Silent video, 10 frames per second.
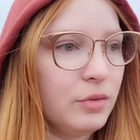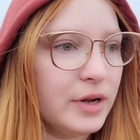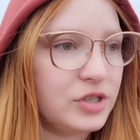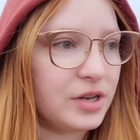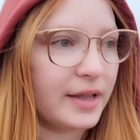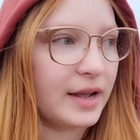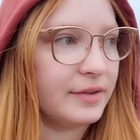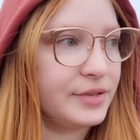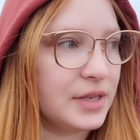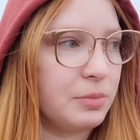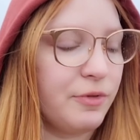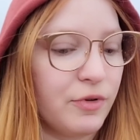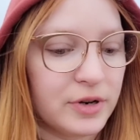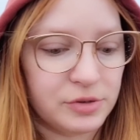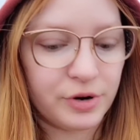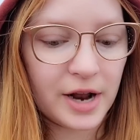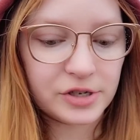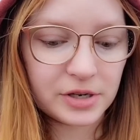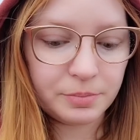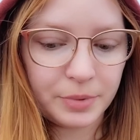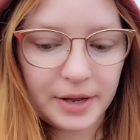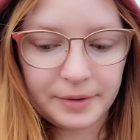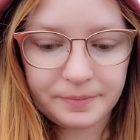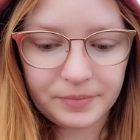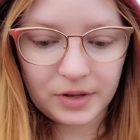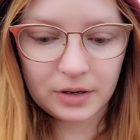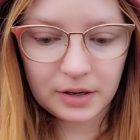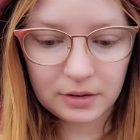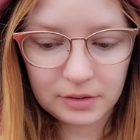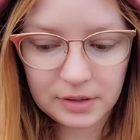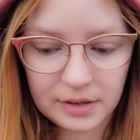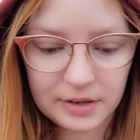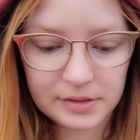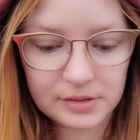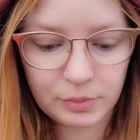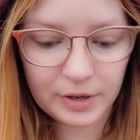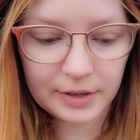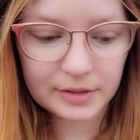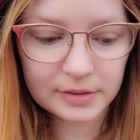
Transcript: Which, like I've said before, is tragic, but, you know, it is what it